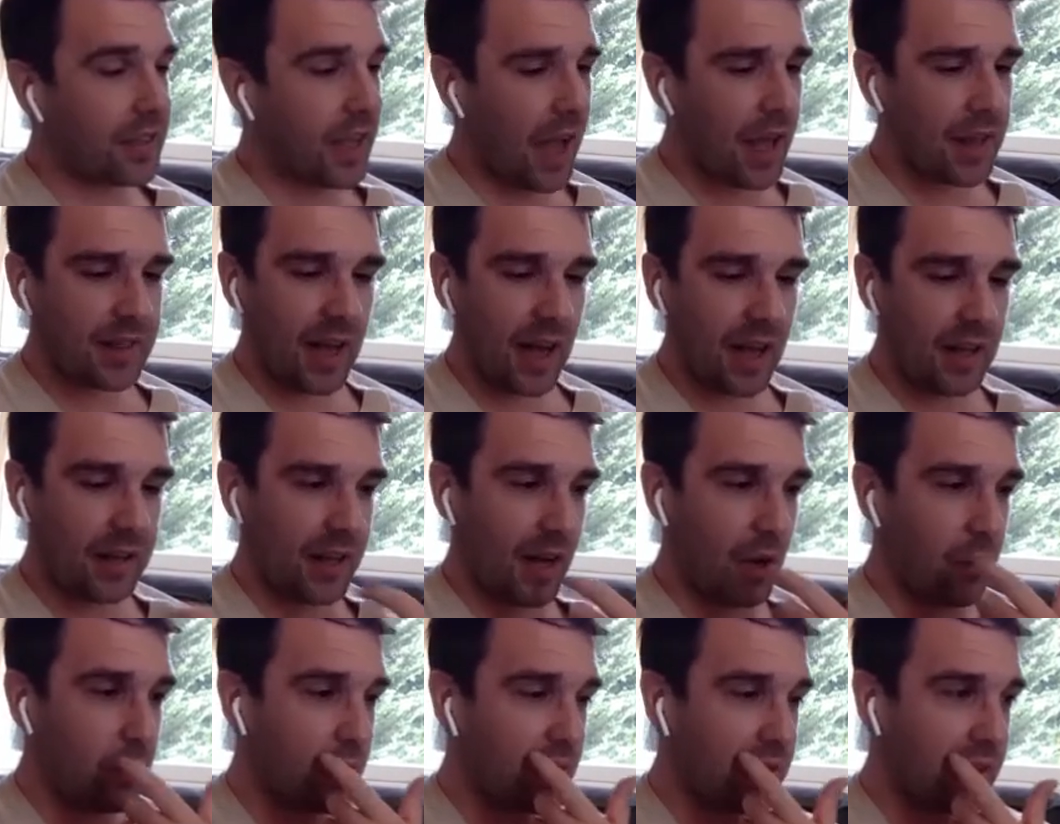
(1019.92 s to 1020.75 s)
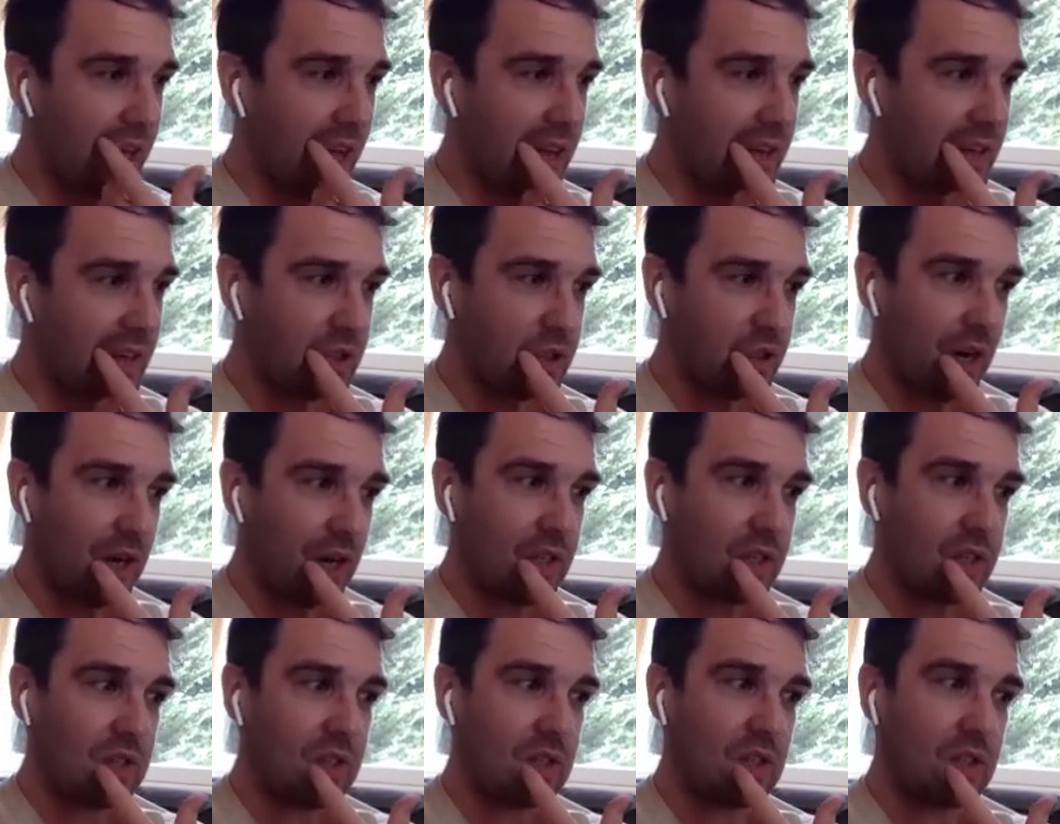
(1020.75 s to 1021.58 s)
yeah, that, that would then
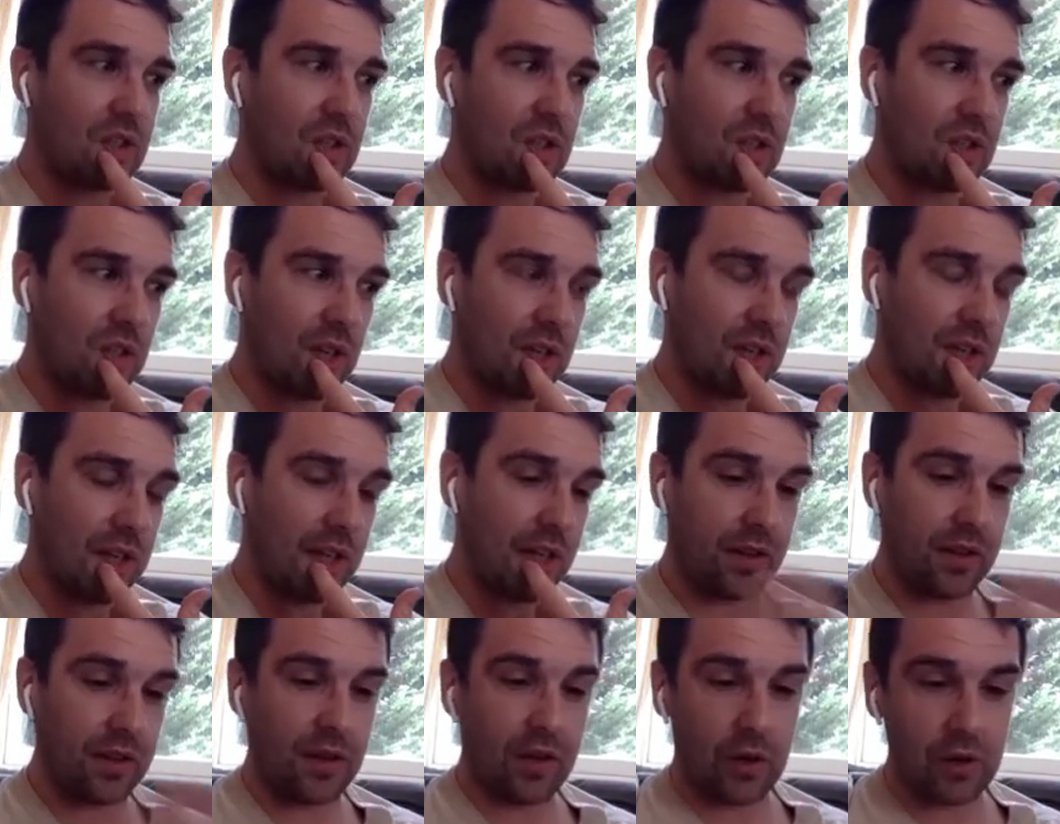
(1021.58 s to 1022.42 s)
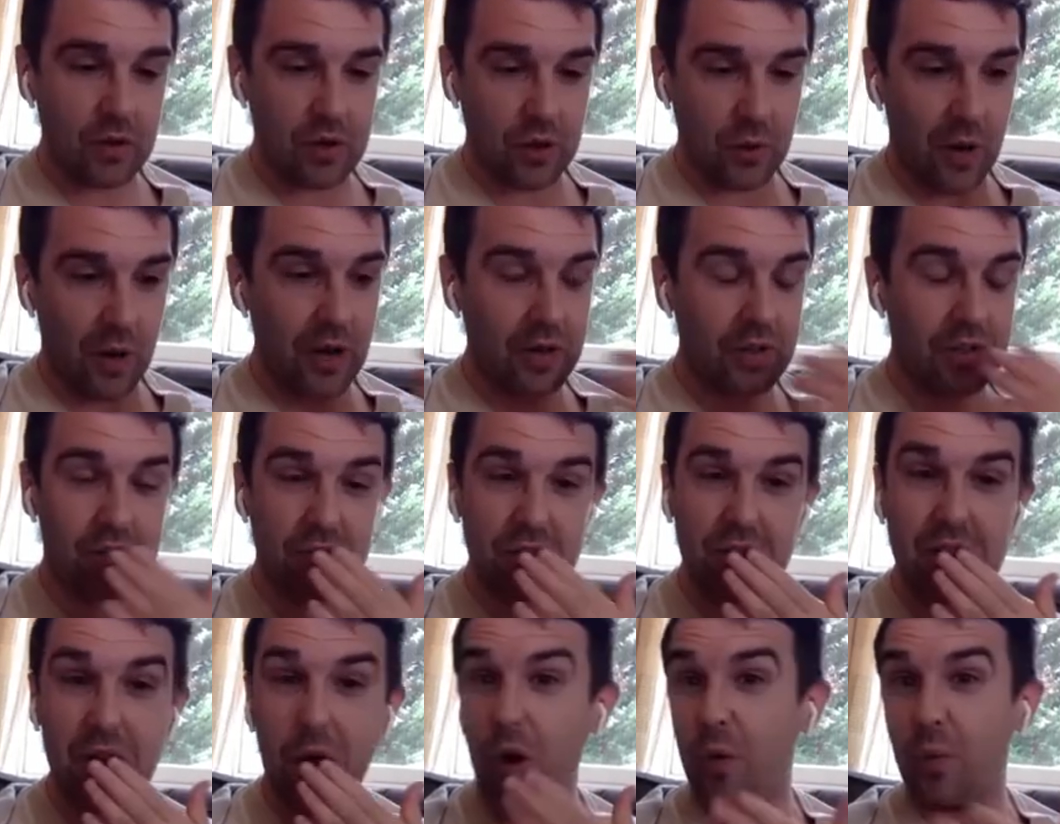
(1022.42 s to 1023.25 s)
trans, you know, to answer
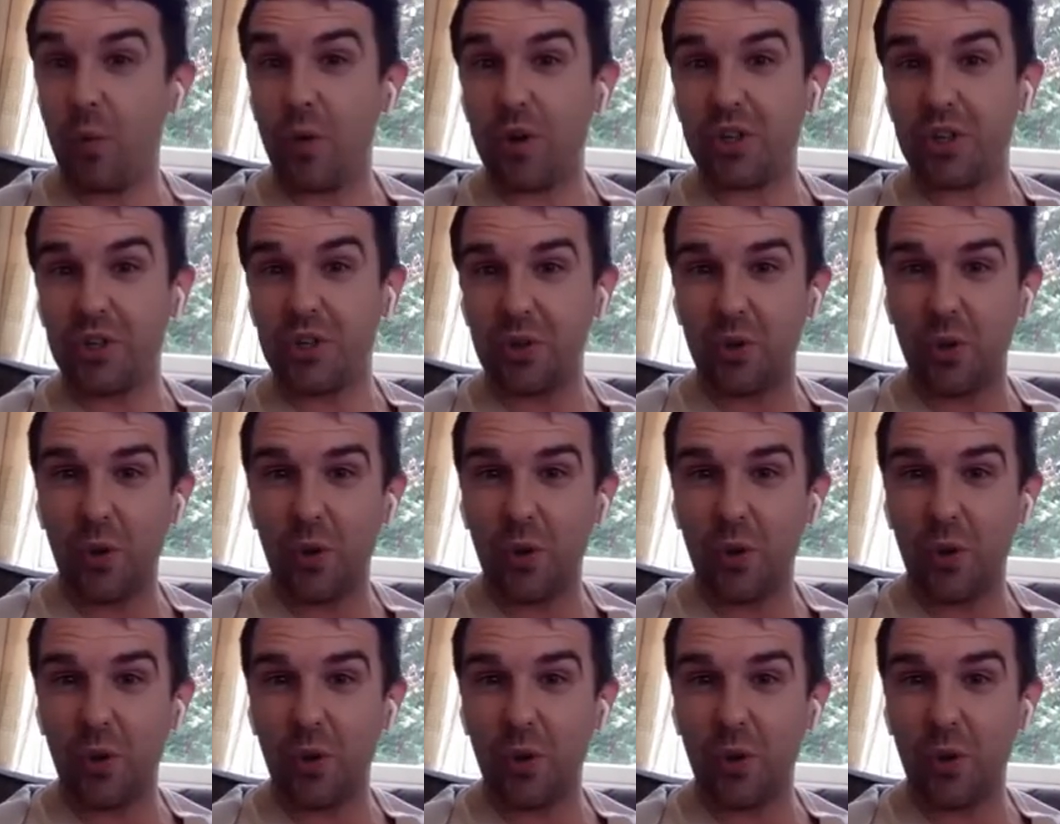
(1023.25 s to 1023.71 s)
the original